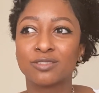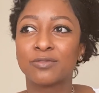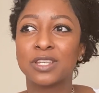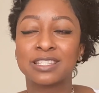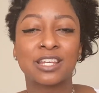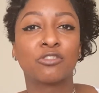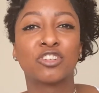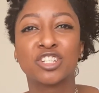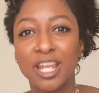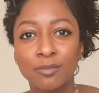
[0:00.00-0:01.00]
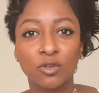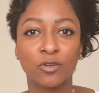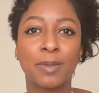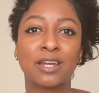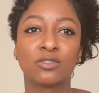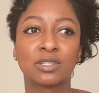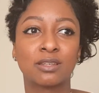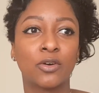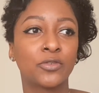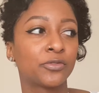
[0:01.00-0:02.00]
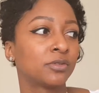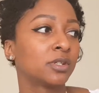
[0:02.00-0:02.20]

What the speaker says: things that you're ashamed of about yourself,